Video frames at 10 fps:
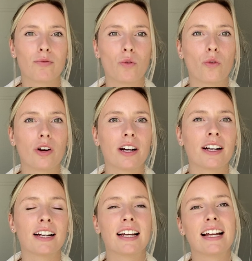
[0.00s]

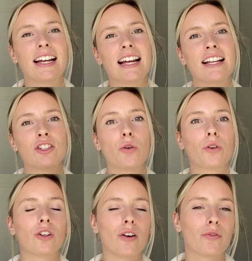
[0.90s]
for a
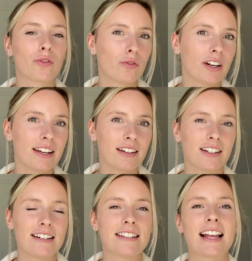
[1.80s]
total of 3
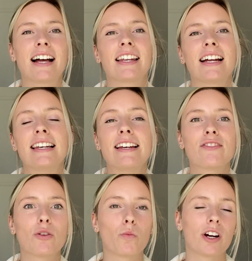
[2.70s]
years and I lived
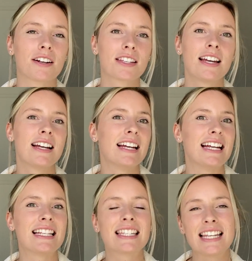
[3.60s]
and worked
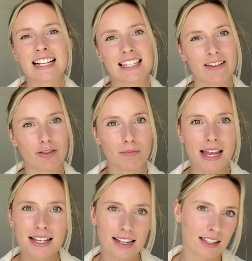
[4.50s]
in 6 different
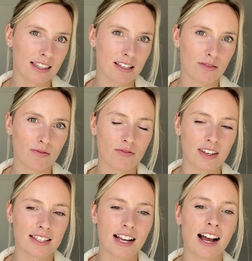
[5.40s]
places on this
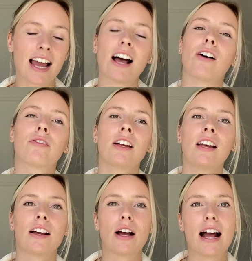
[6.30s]
visa. I have
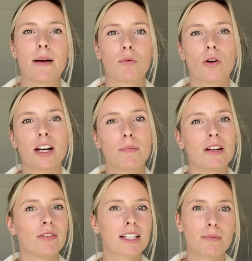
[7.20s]
quite a bit
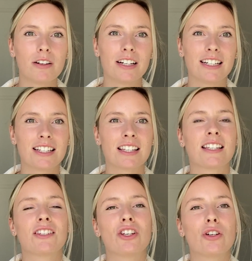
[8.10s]
of experience
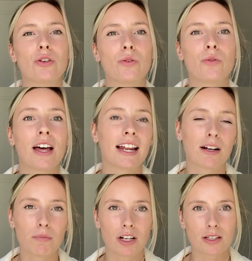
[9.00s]
that I
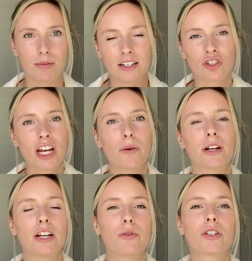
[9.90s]
can possibly share with
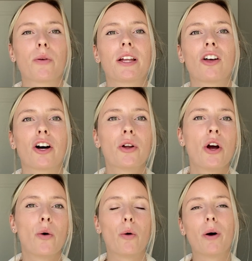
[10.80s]
you, so I thought,
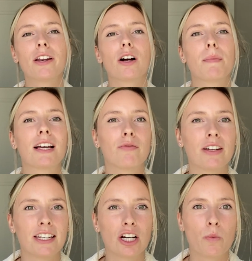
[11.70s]
well, why not make a
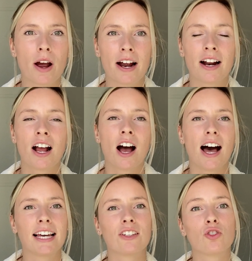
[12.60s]
video where
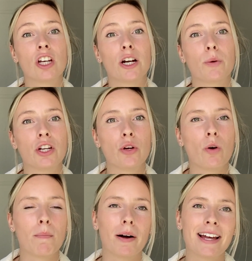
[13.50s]
I can share with you
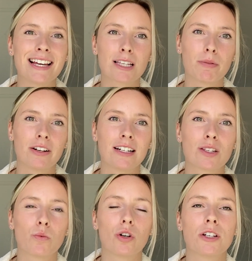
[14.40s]
what my
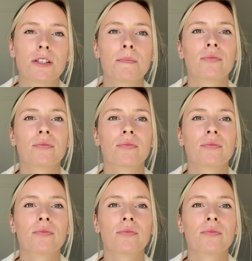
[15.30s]
experience was,